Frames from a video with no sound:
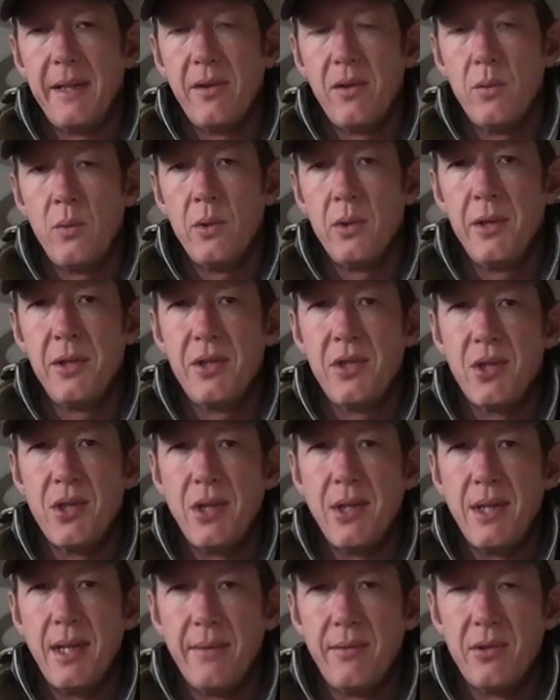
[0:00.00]
Lake of the Woods,
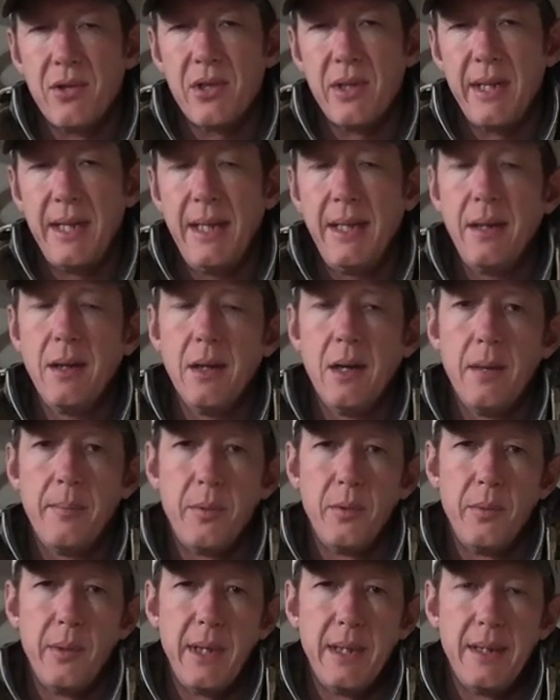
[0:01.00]
Devil's Lake,
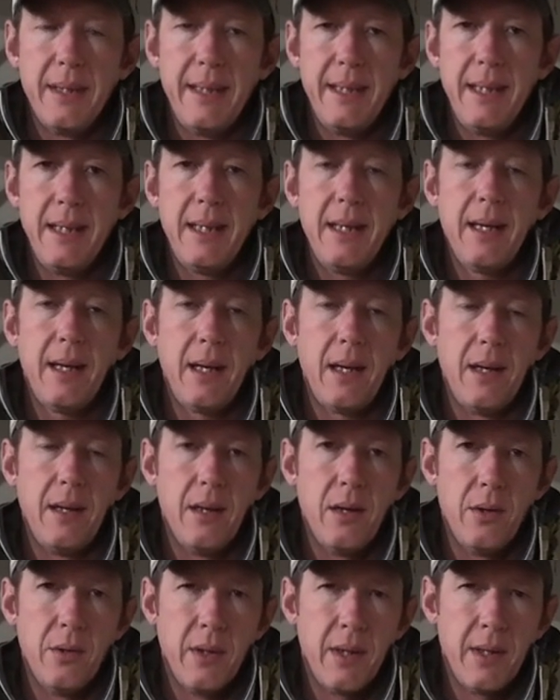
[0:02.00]
Upper Red Lake, and
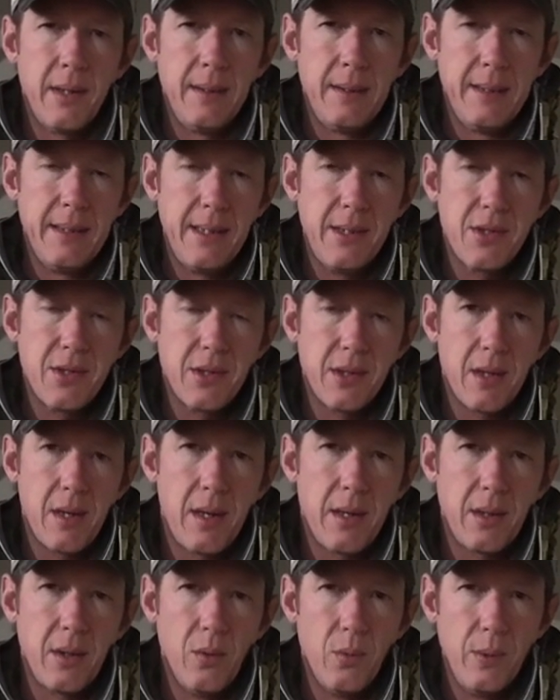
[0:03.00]
out on Lake
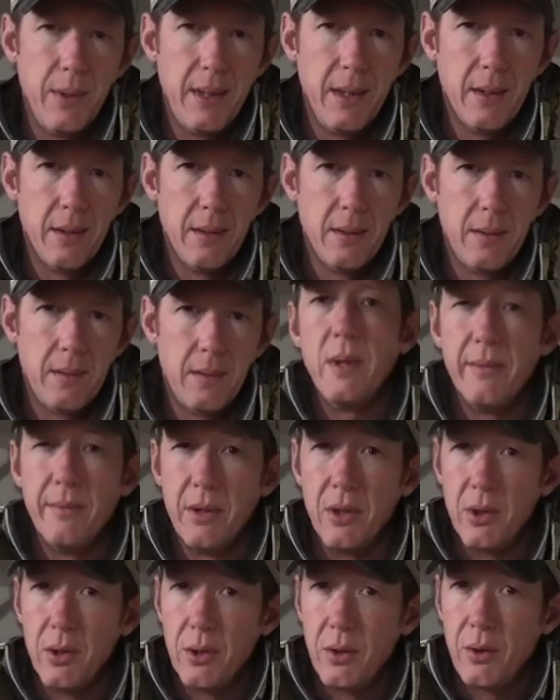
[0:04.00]
Sakakawea. We have
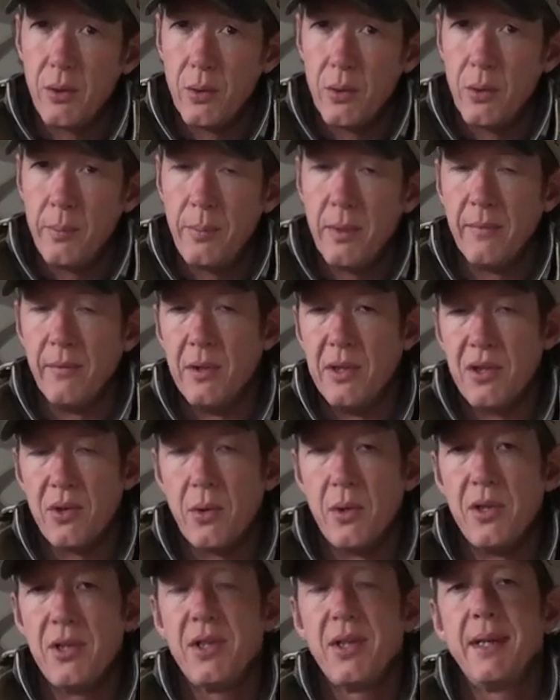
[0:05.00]
a good group of
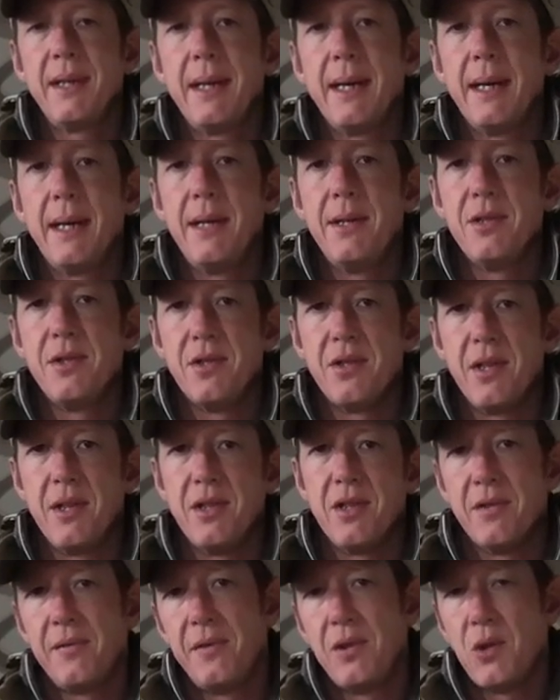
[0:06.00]
resorts and guides that send
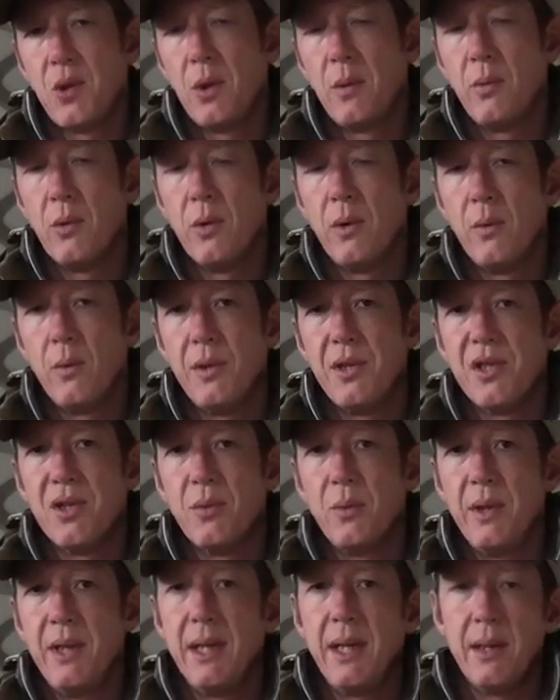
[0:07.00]
us a fishing report once a
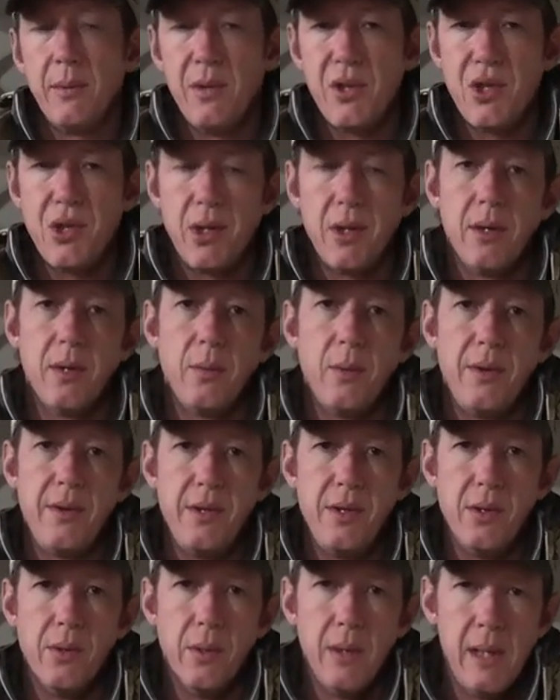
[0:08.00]
week and we share it with
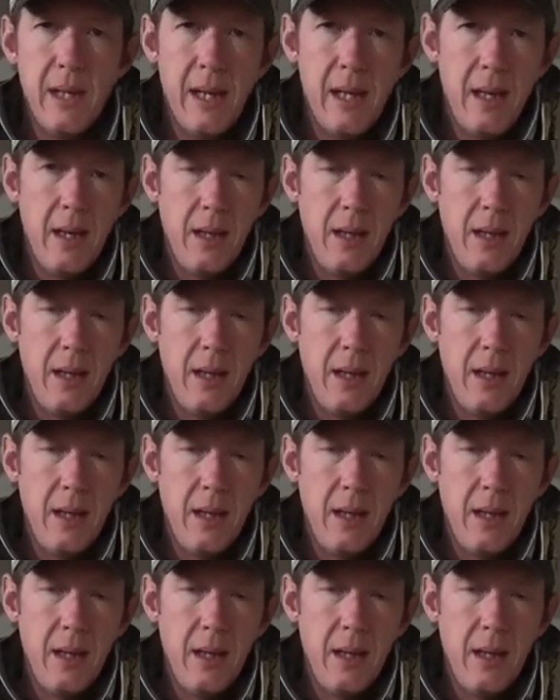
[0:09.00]
you.